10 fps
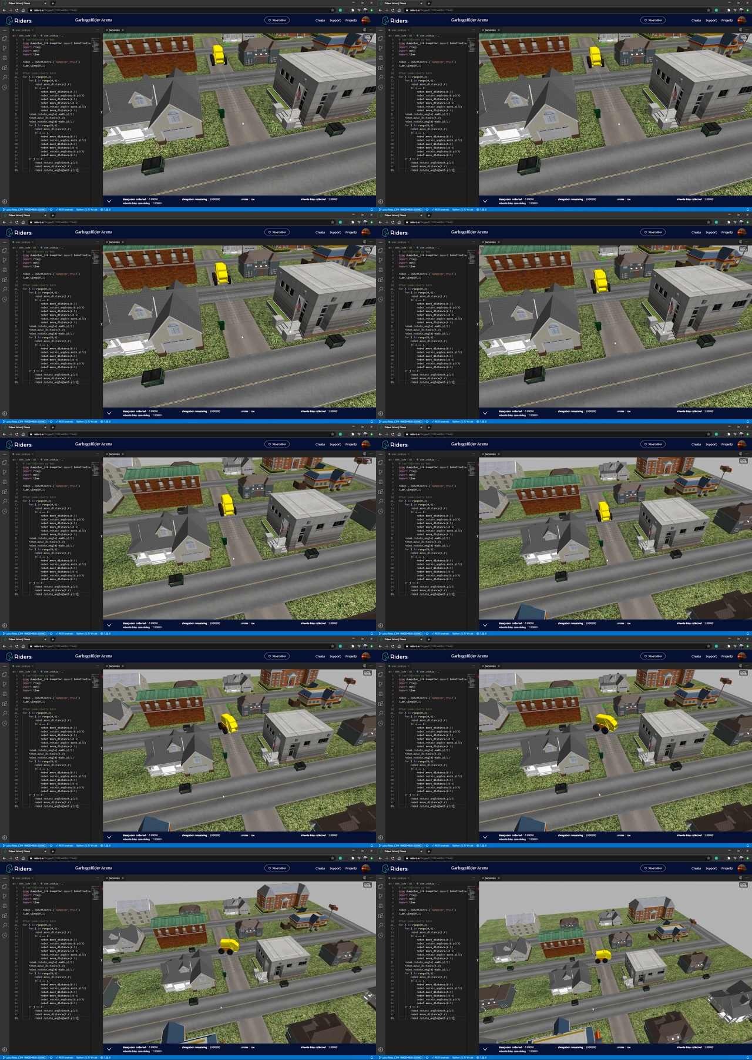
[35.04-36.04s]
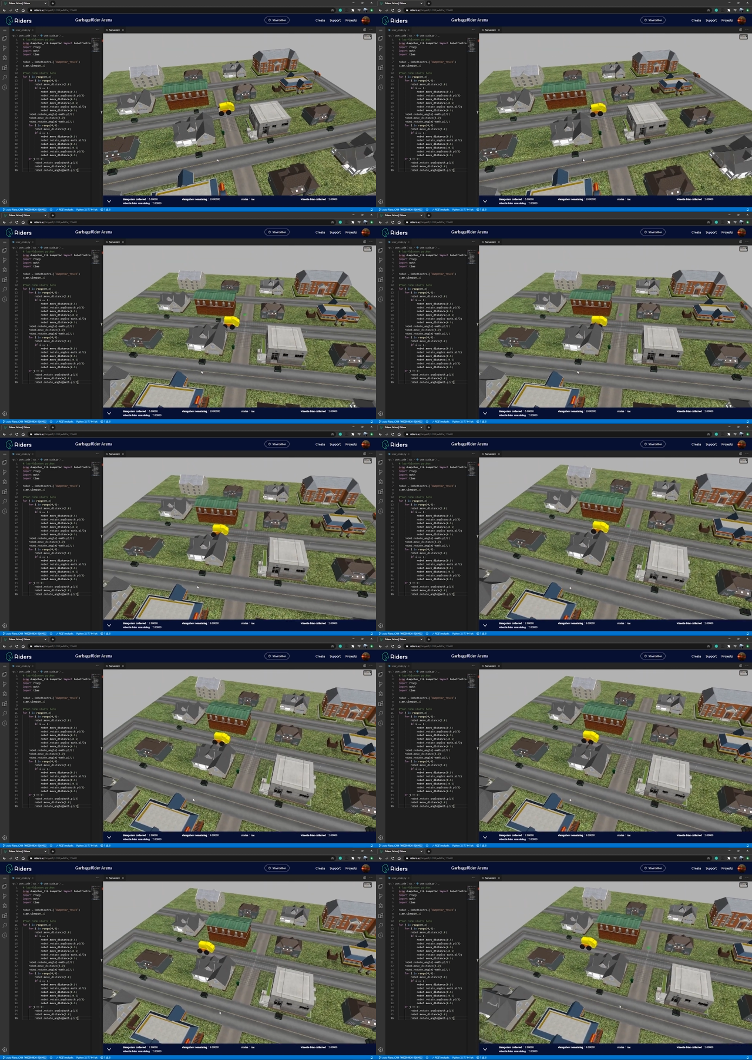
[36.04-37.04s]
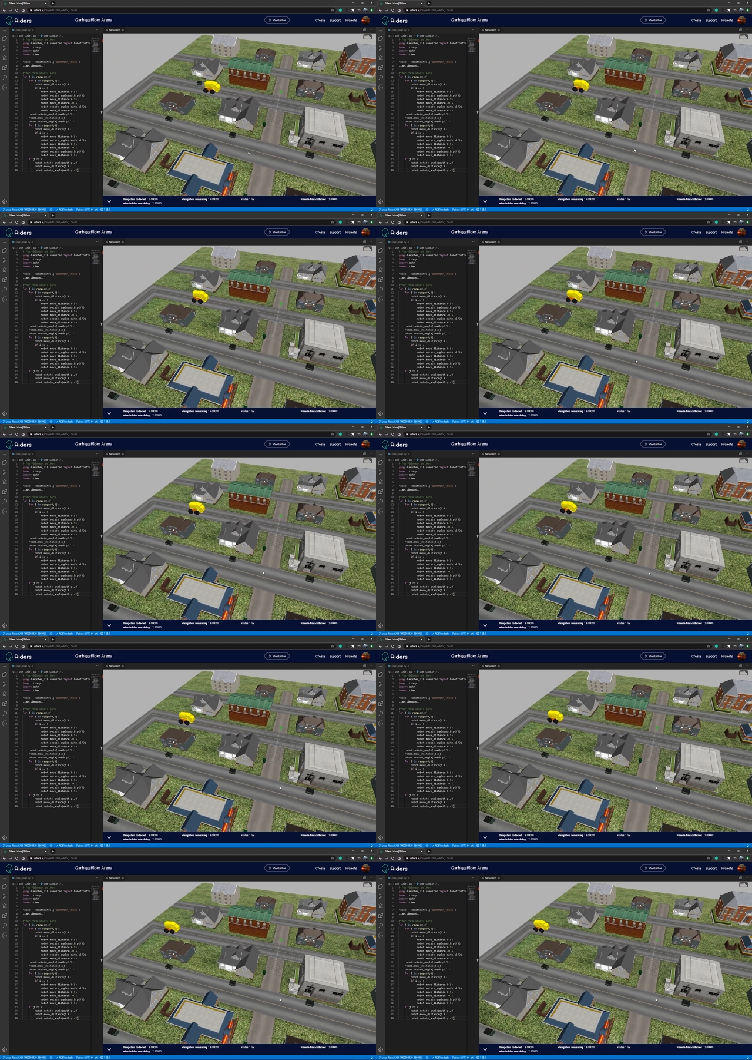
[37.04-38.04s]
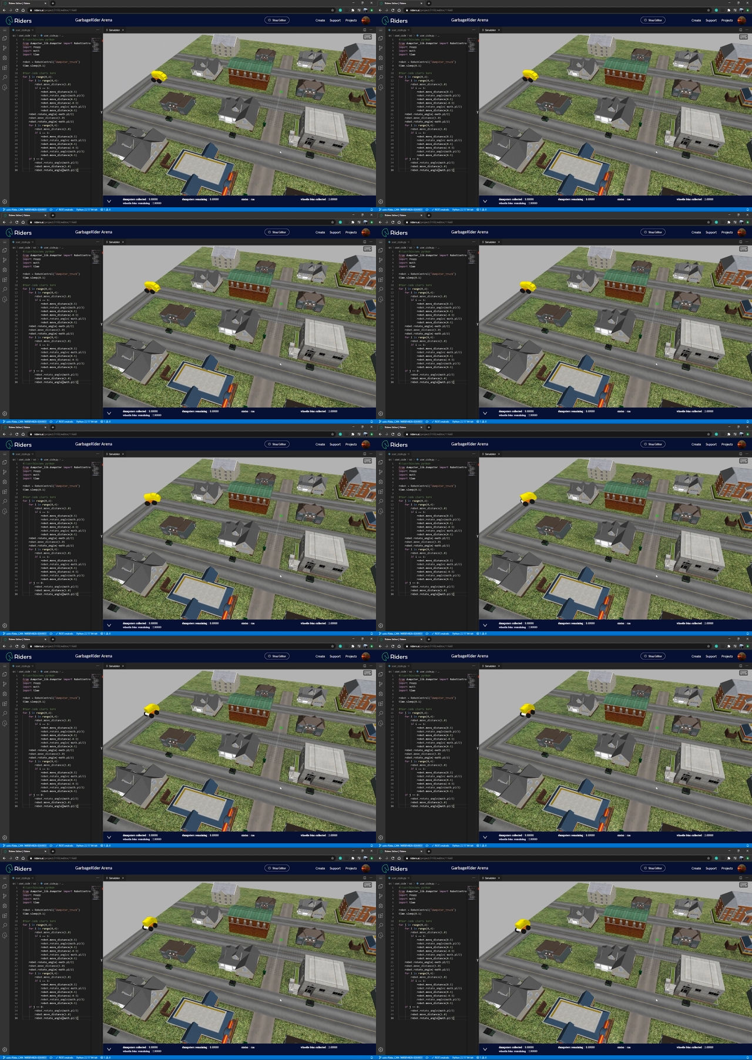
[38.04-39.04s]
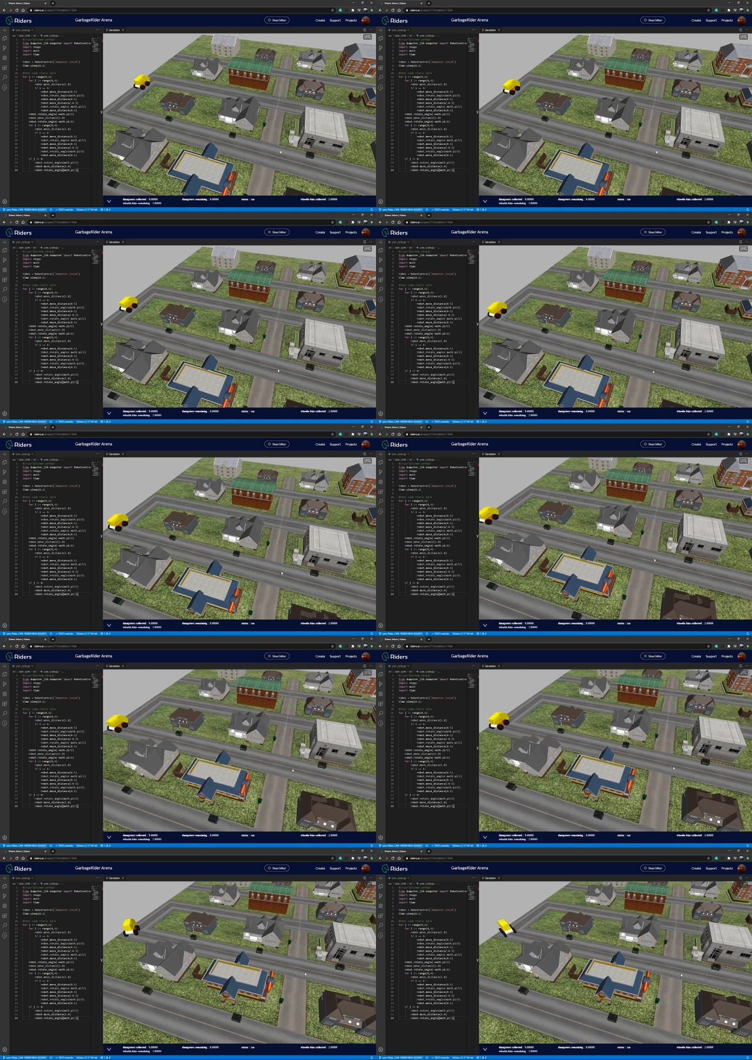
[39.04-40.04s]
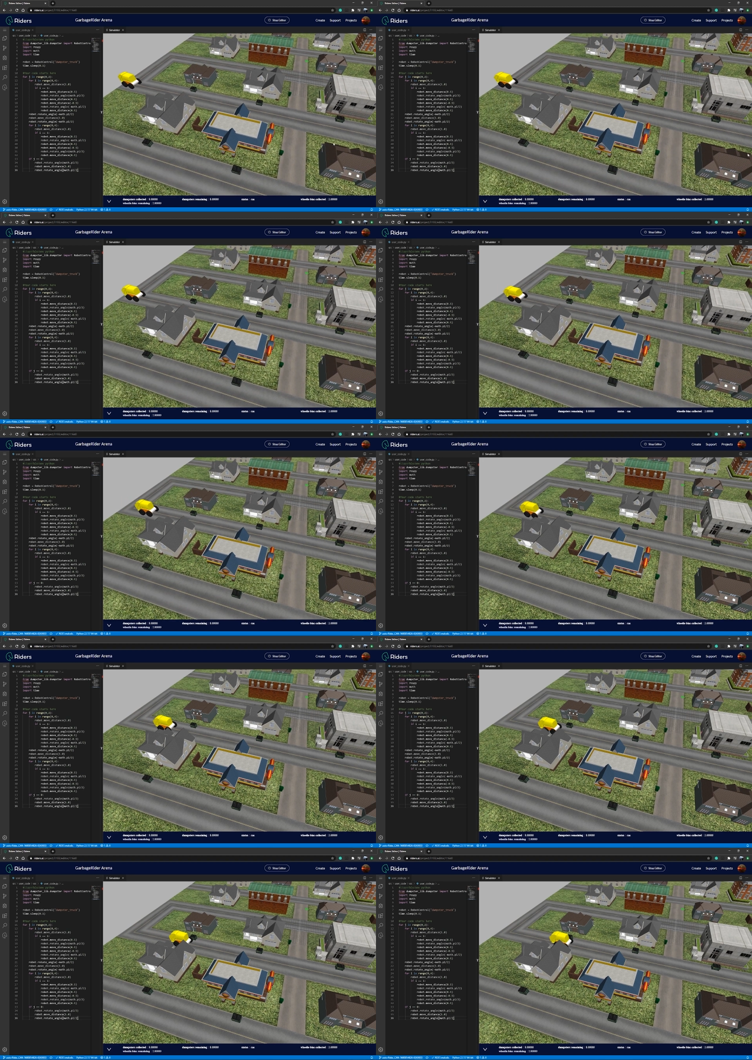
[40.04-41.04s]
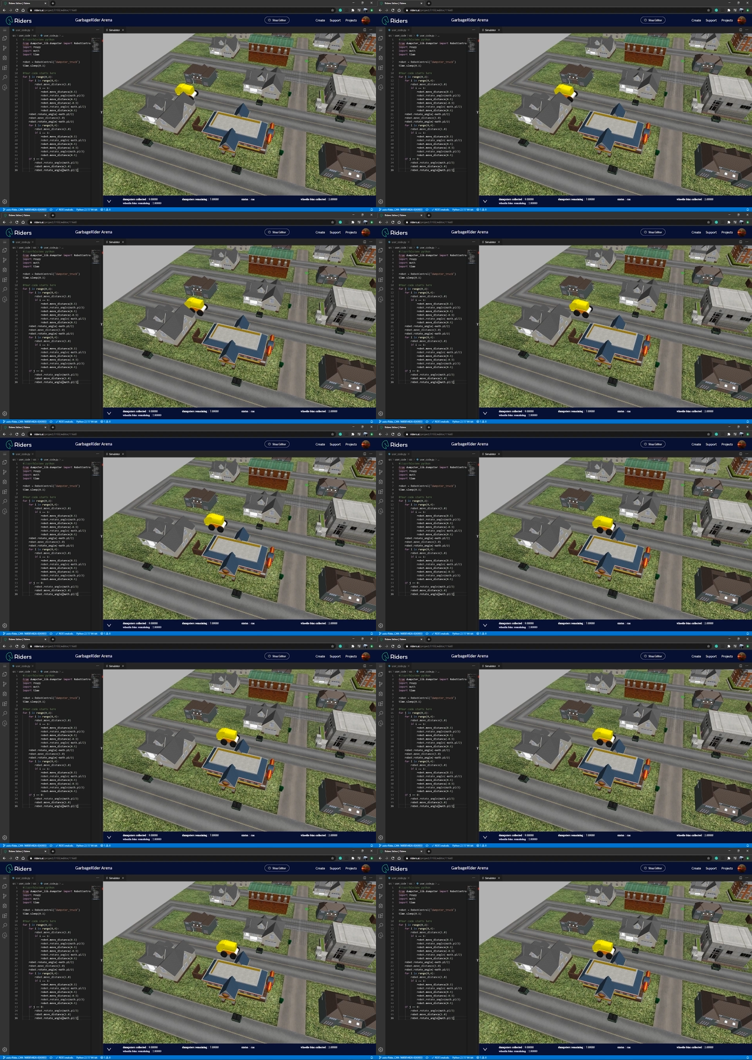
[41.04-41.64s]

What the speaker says: (no speaker visible)